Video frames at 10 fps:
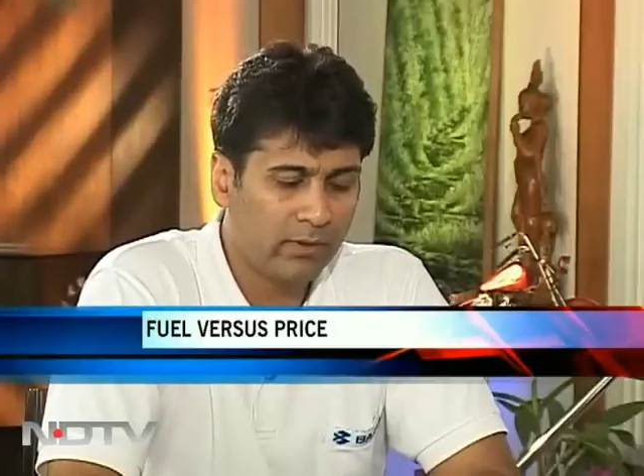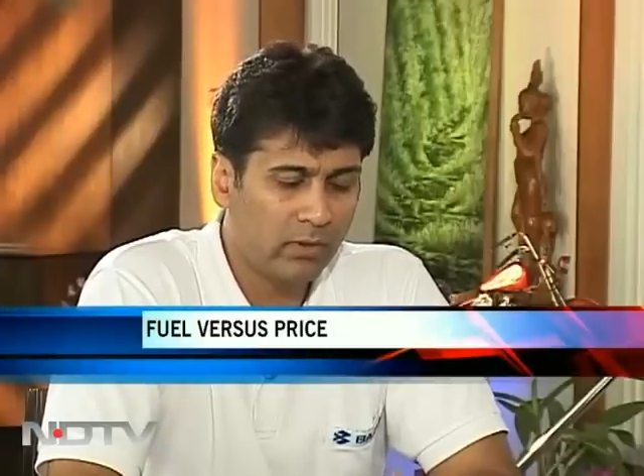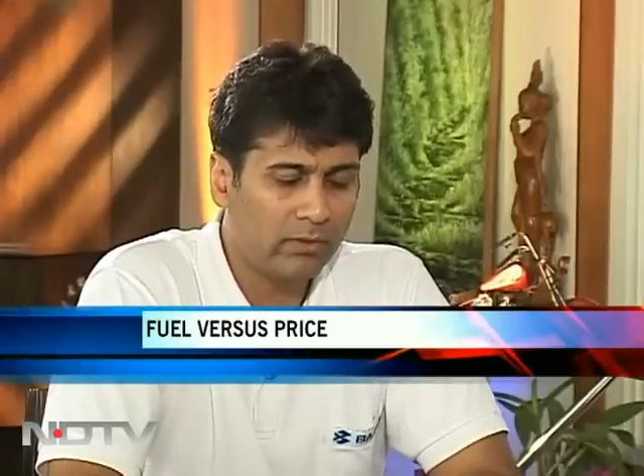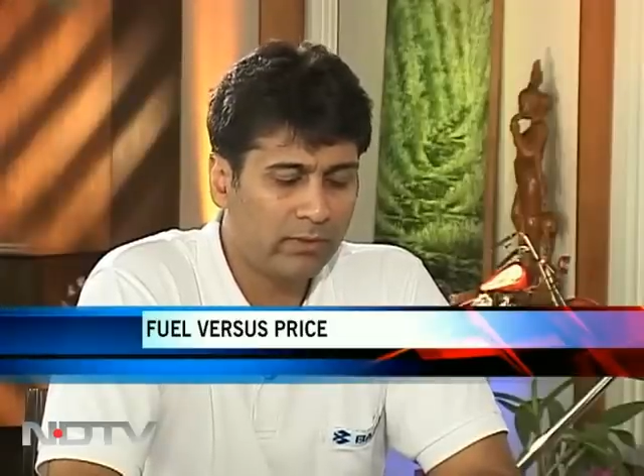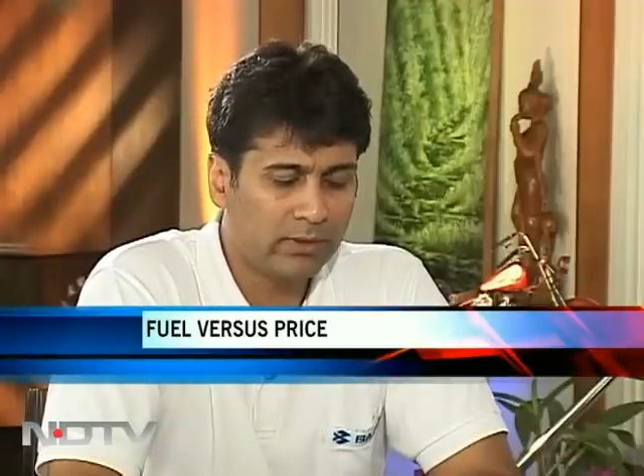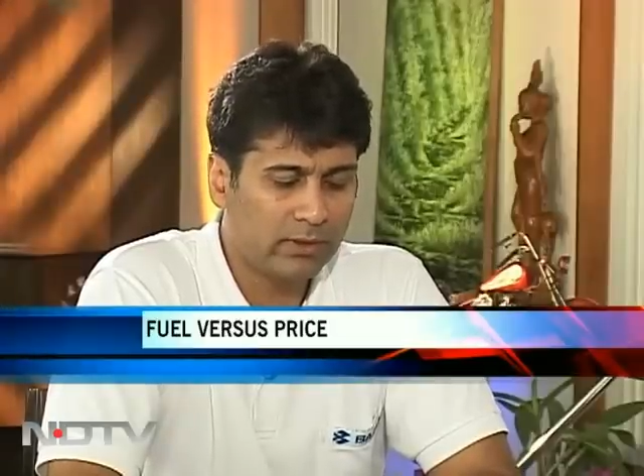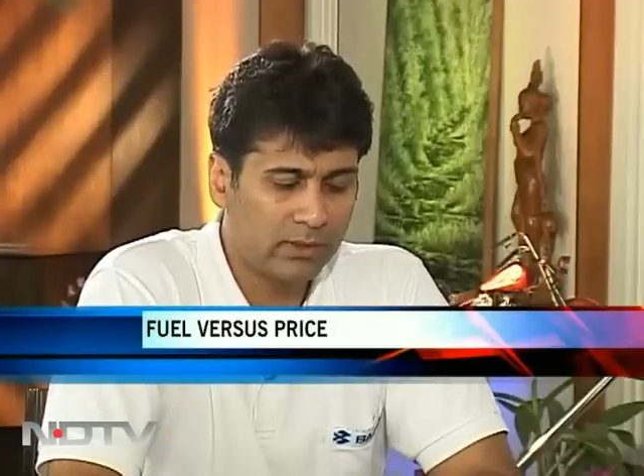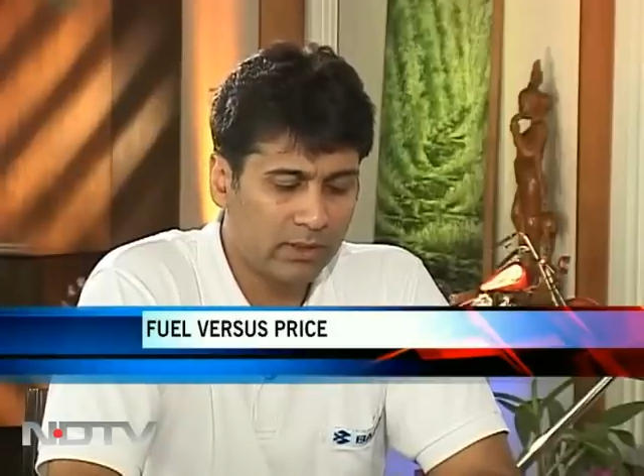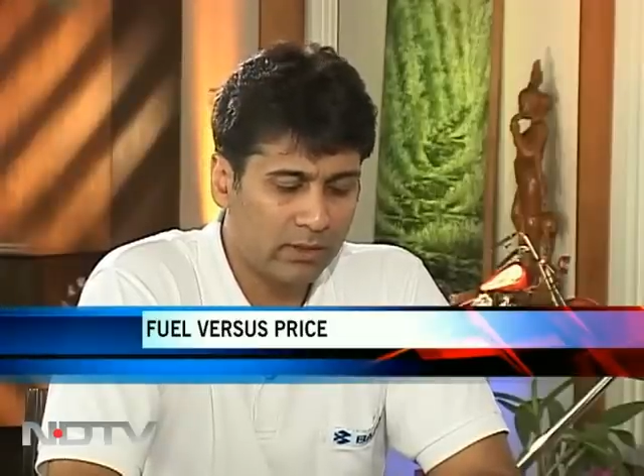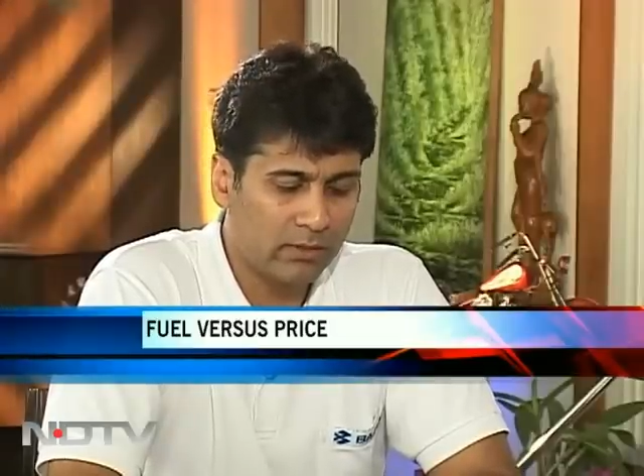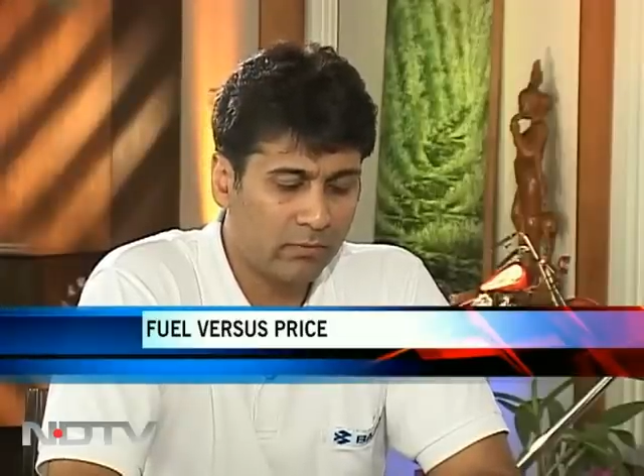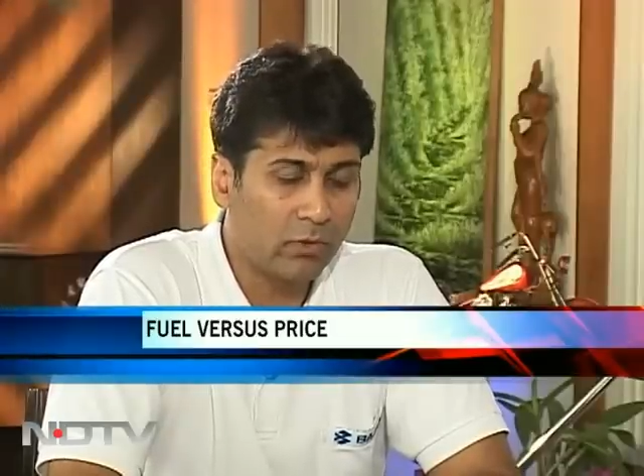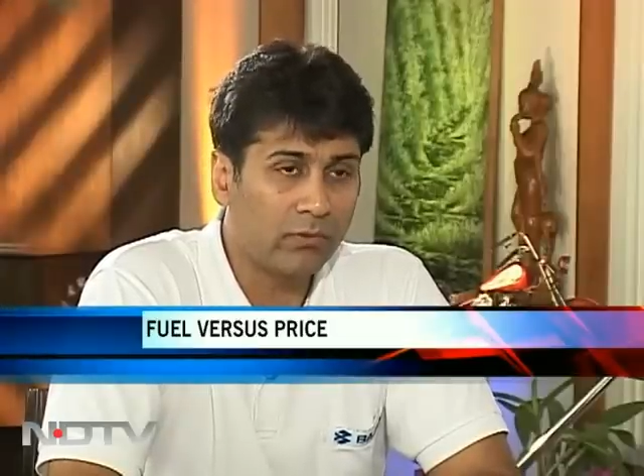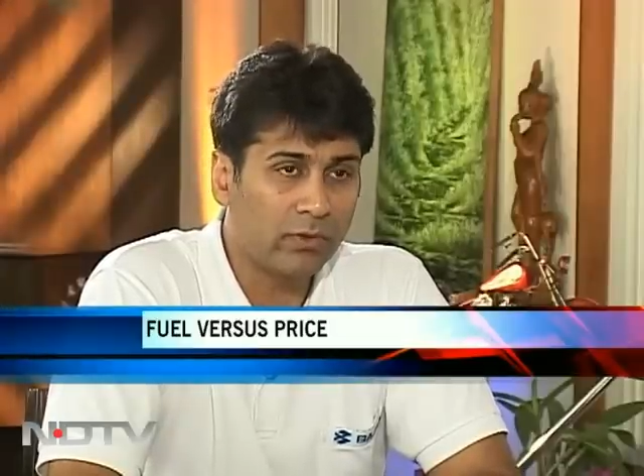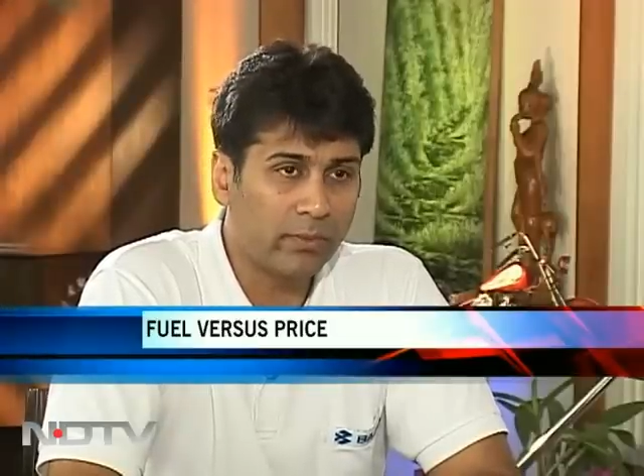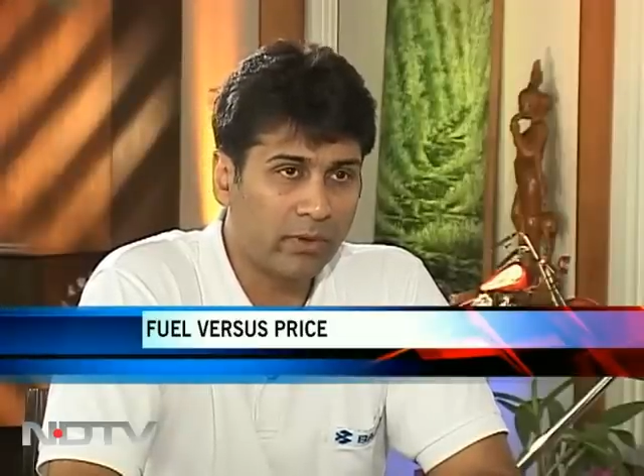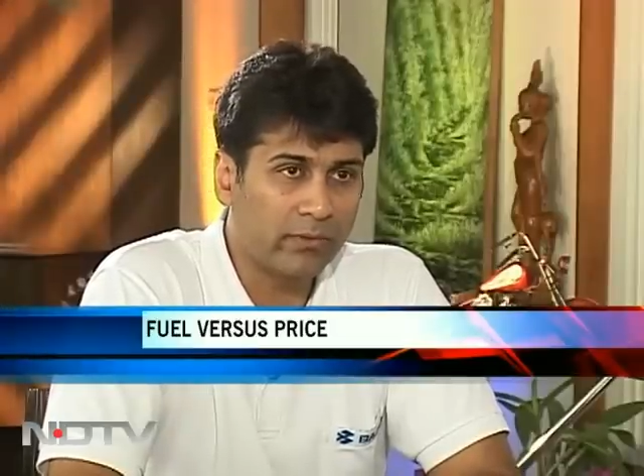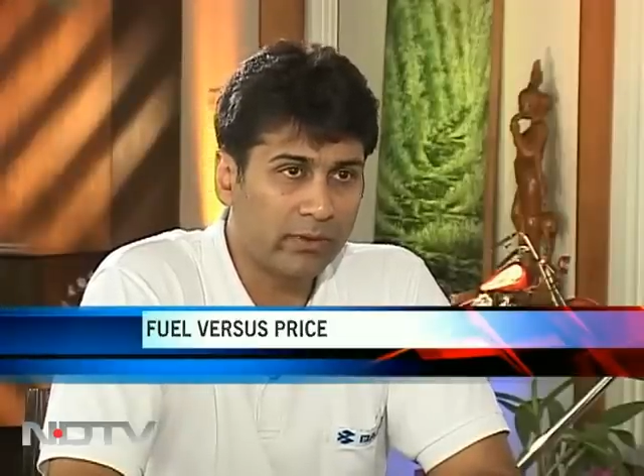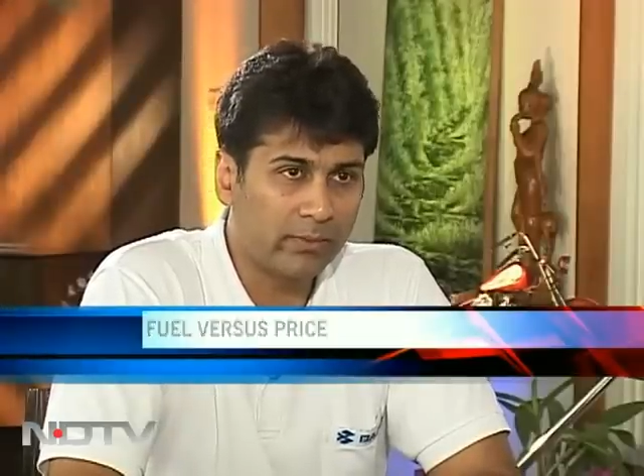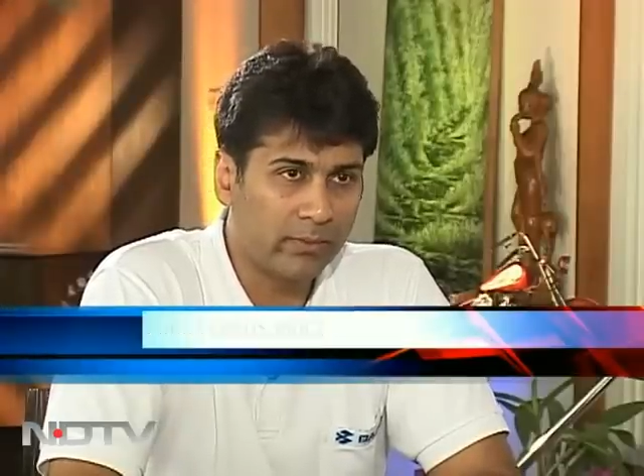will always vote for
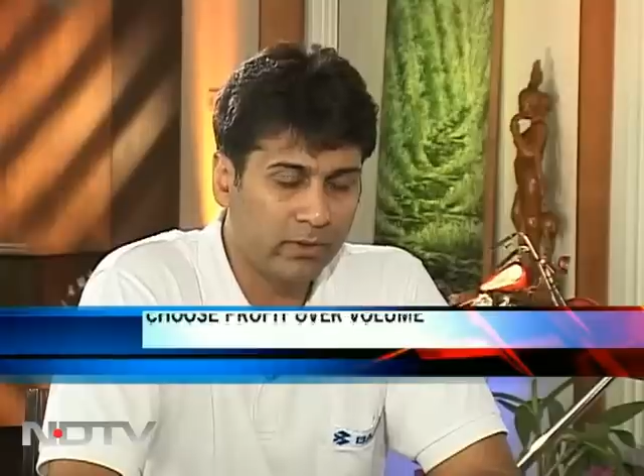profit,